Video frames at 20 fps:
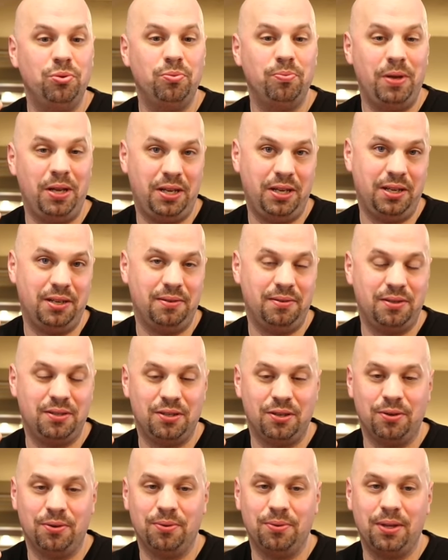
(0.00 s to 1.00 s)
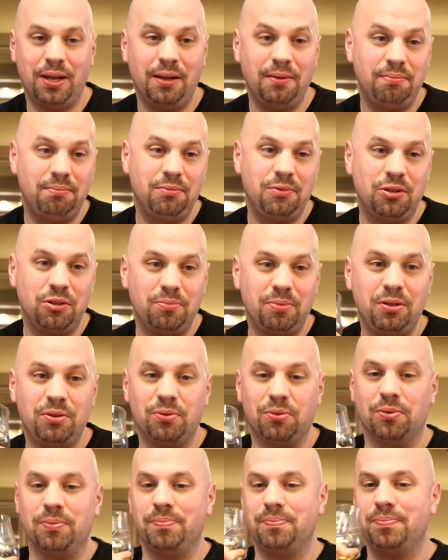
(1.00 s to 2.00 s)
make it, so that could be cool.